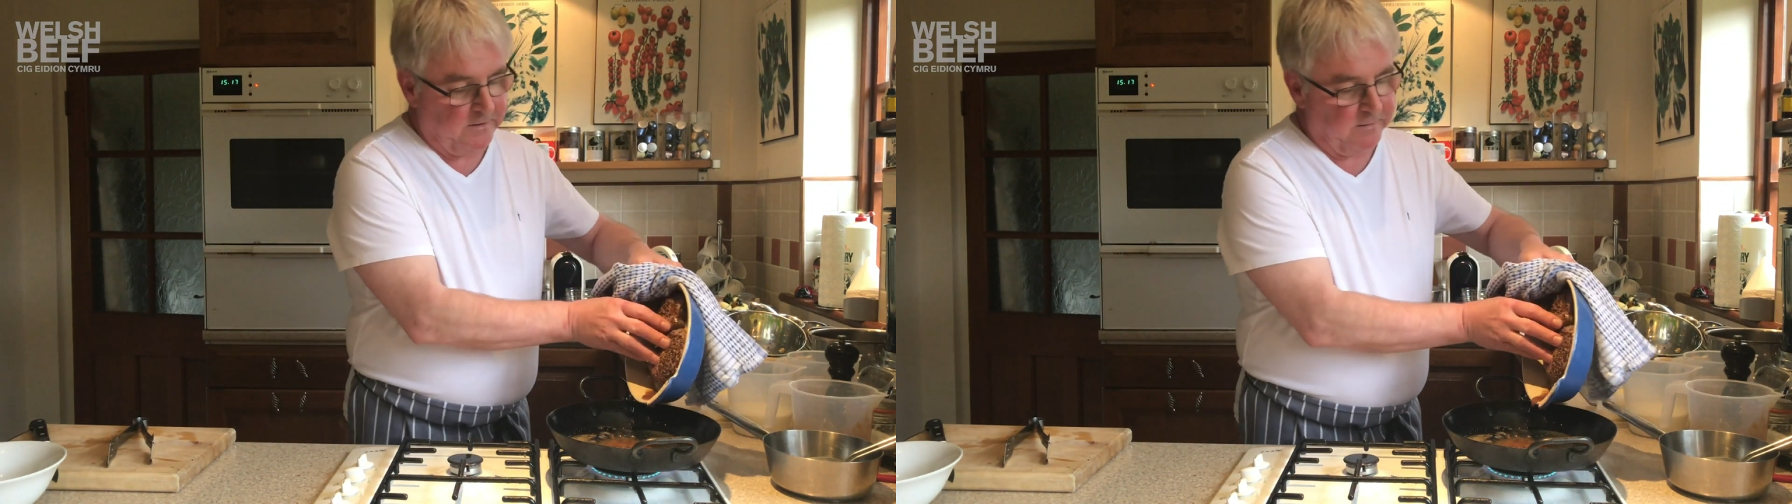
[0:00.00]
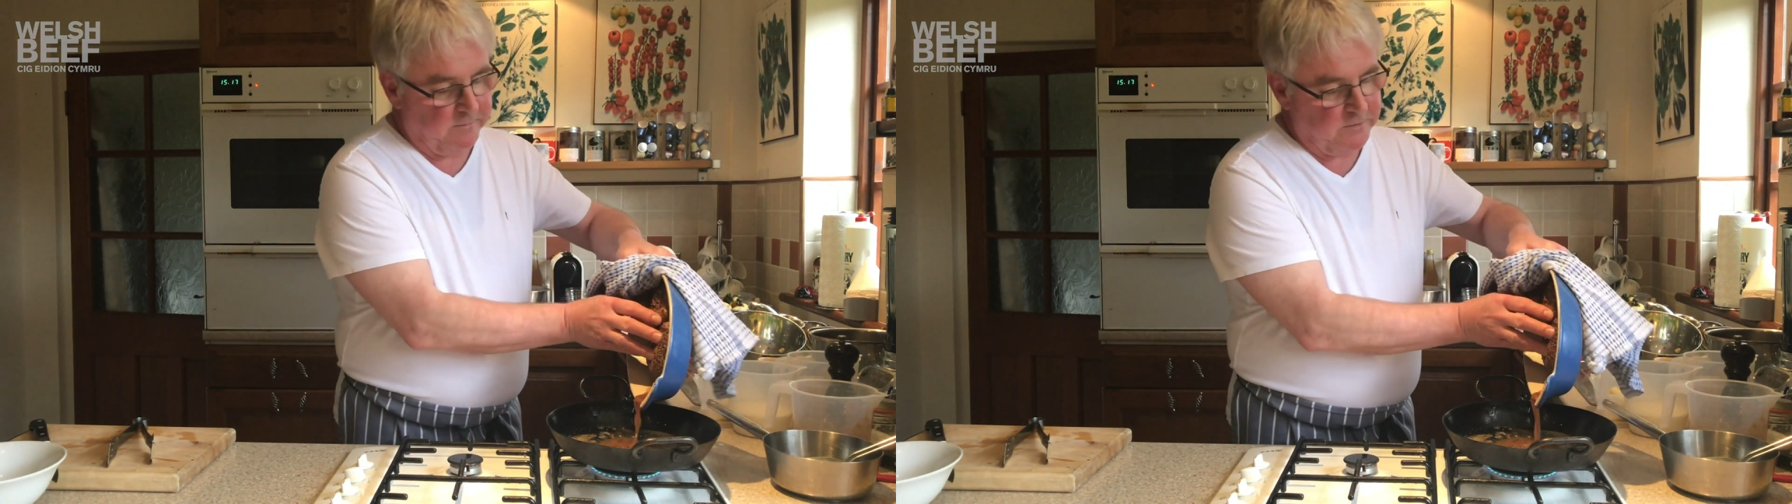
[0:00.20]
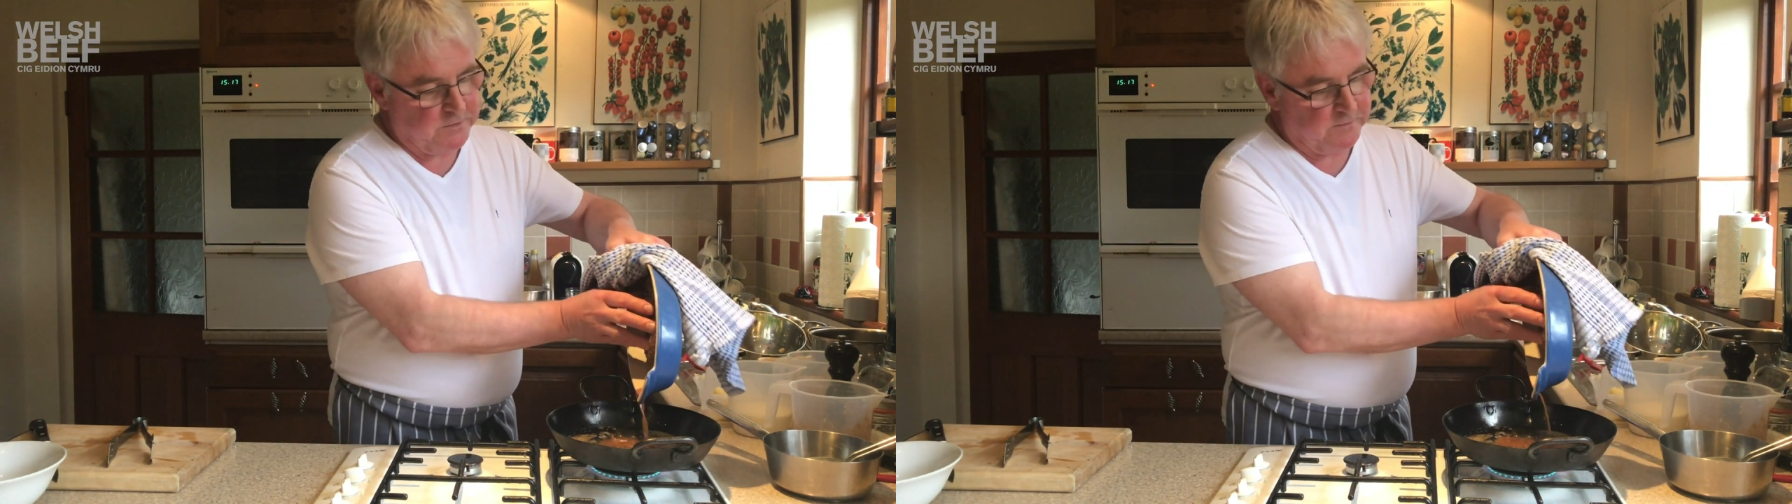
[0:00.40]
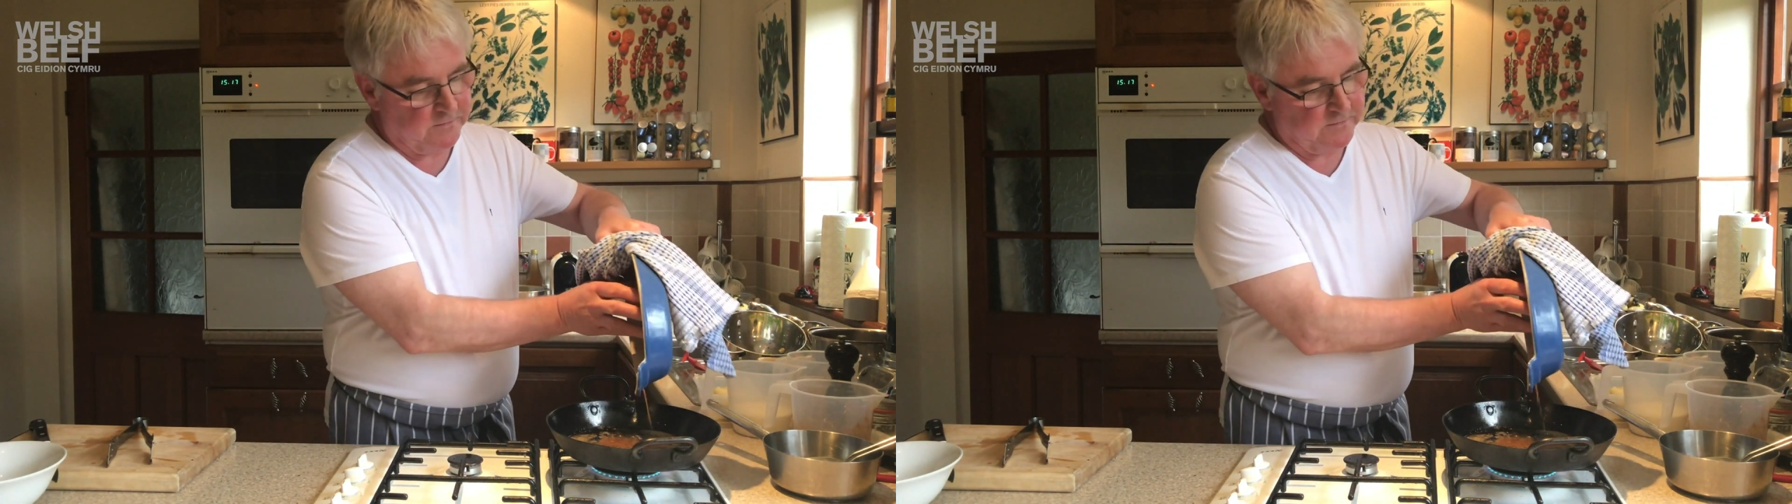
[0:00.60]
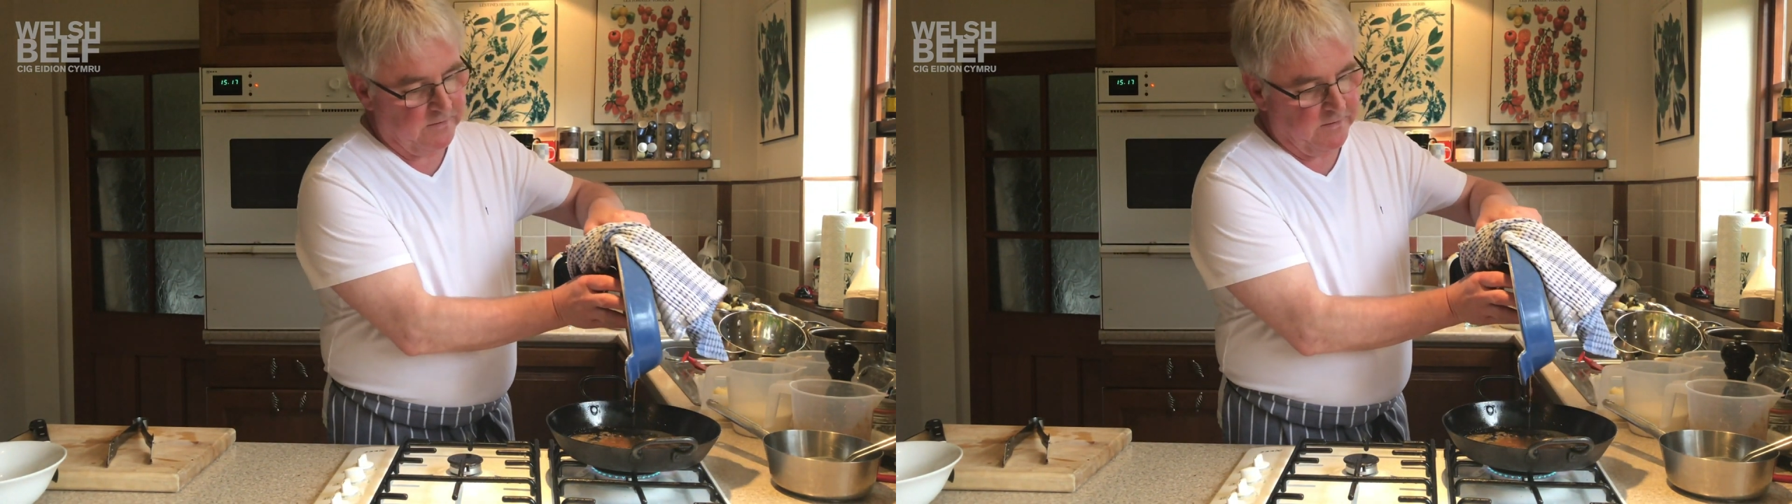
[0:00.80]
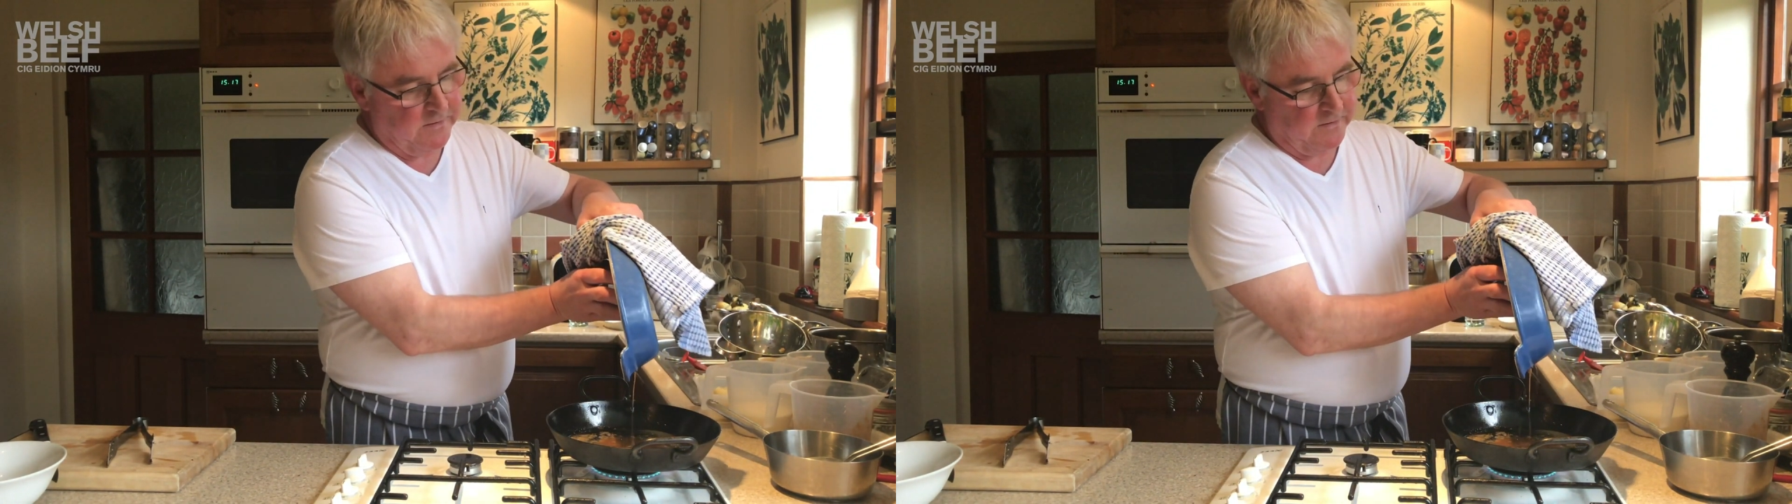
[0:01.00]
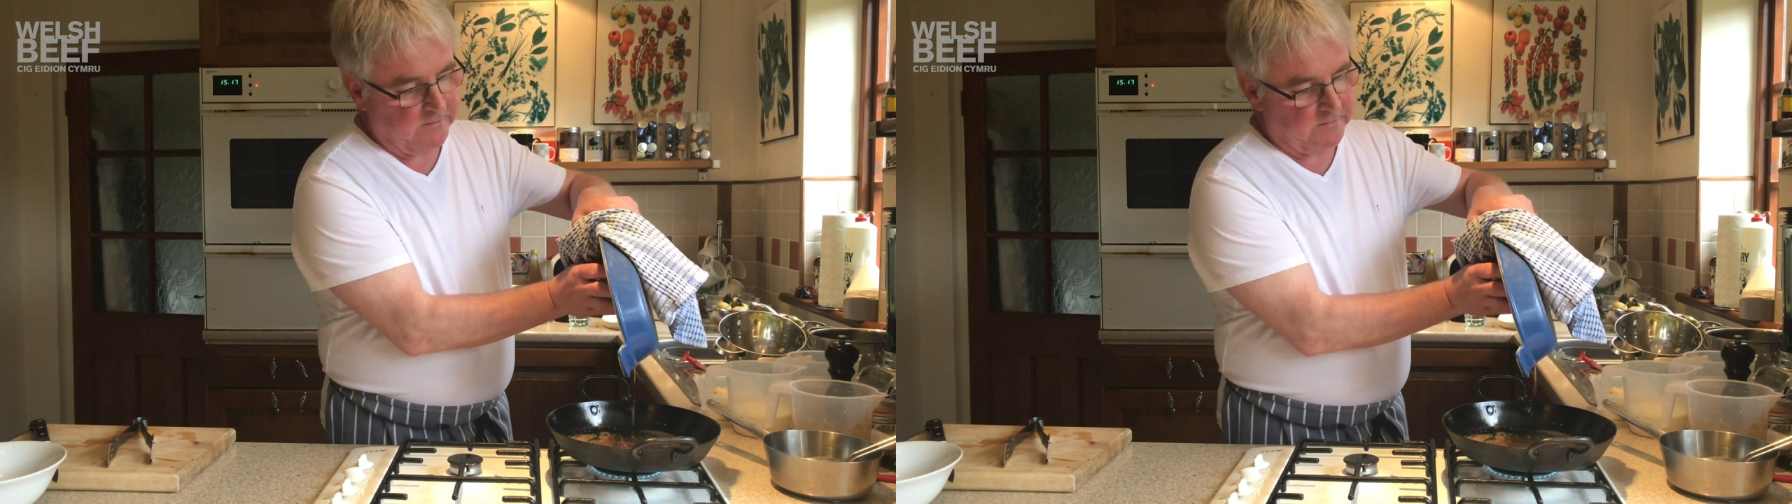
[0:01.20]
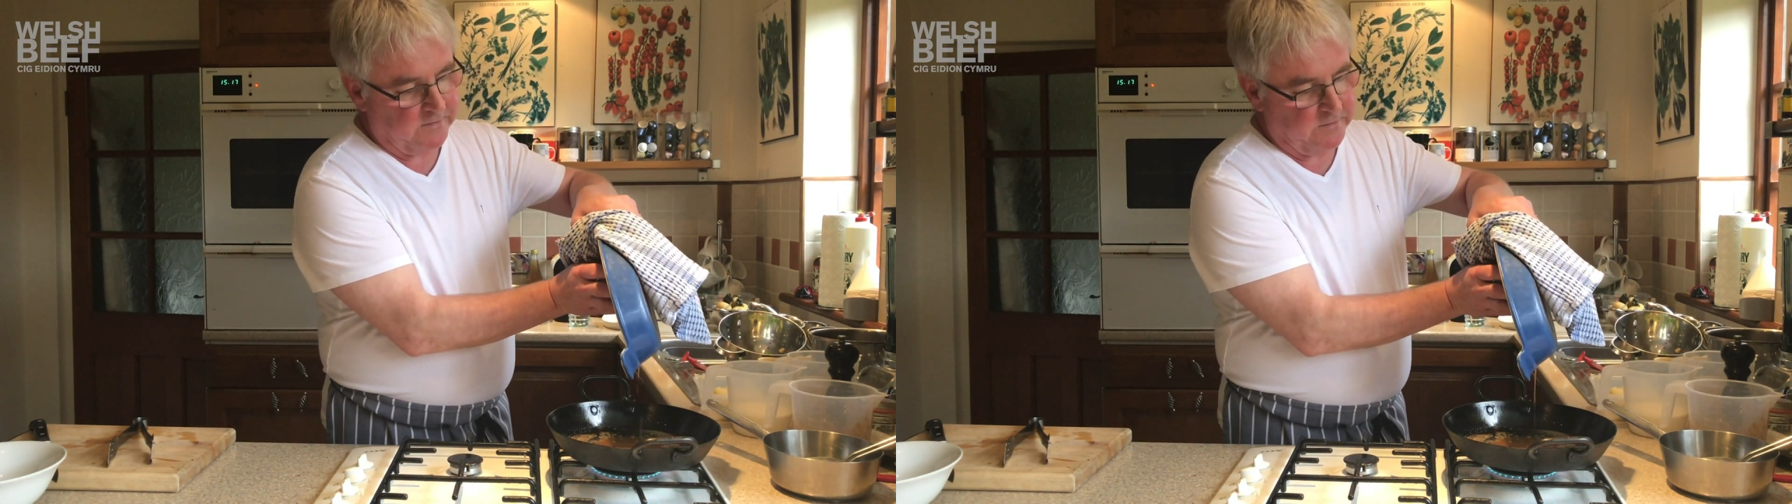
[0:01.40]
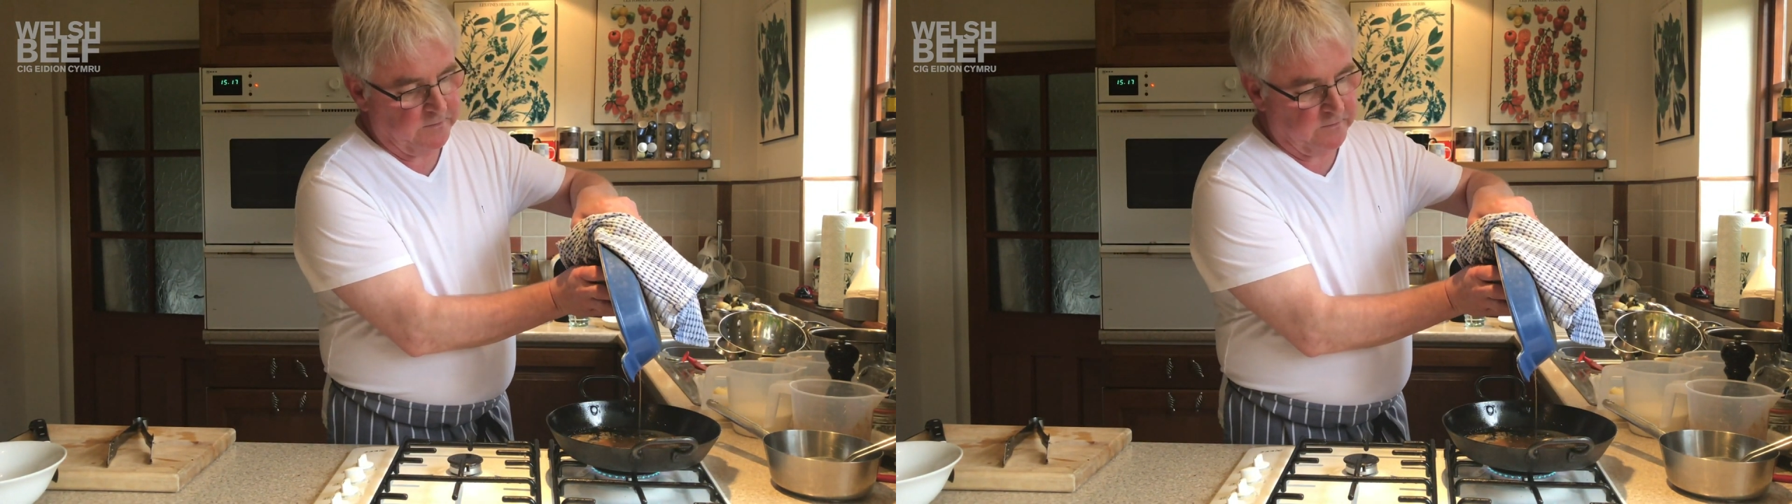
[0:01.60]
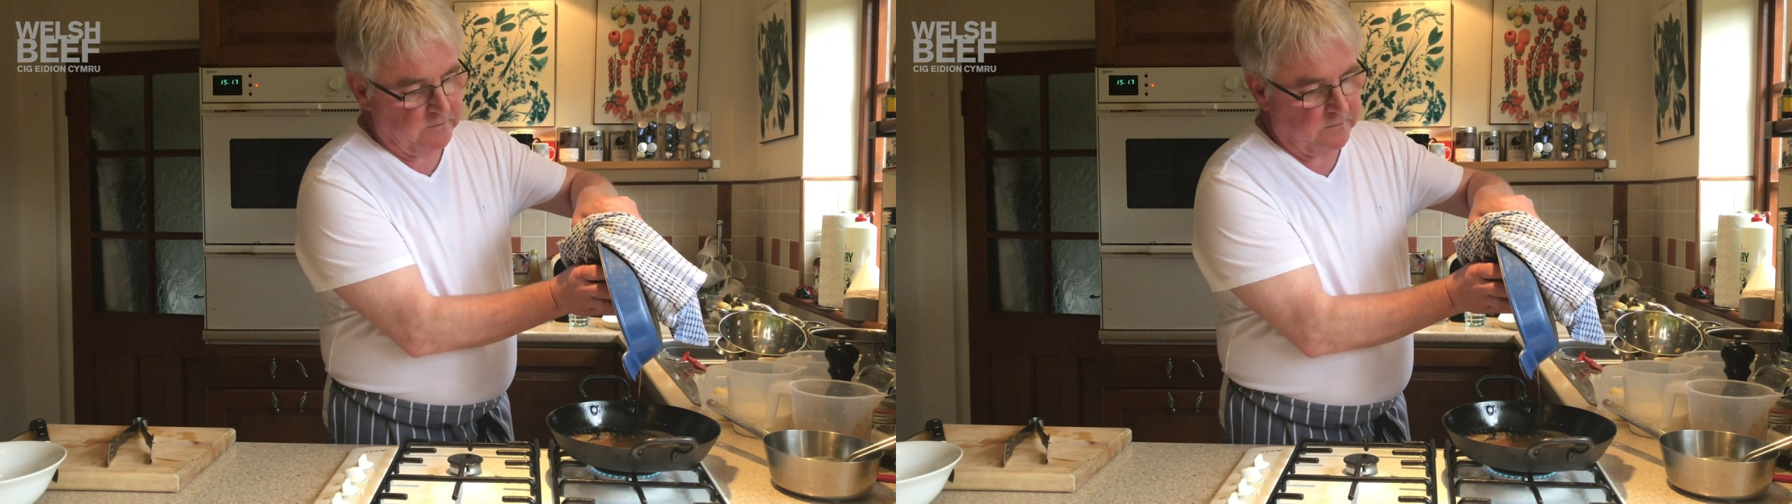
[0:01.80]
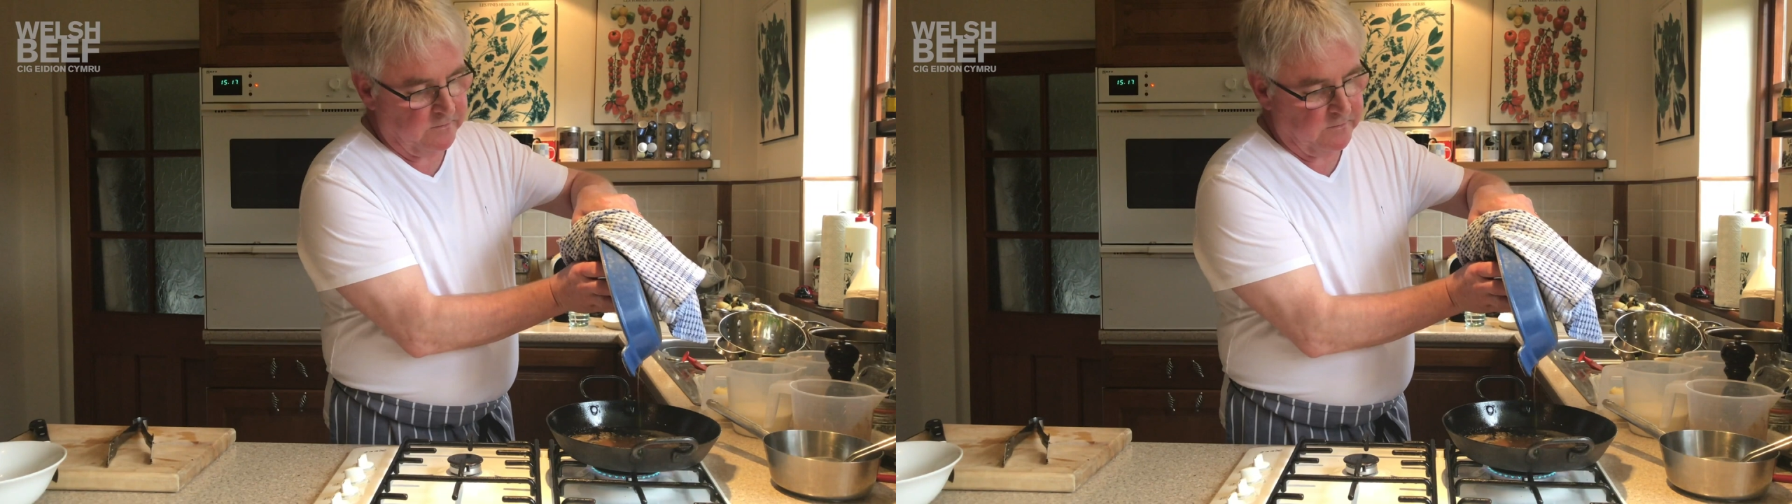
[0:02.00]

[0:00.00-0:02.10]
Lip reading: keep the juices inside your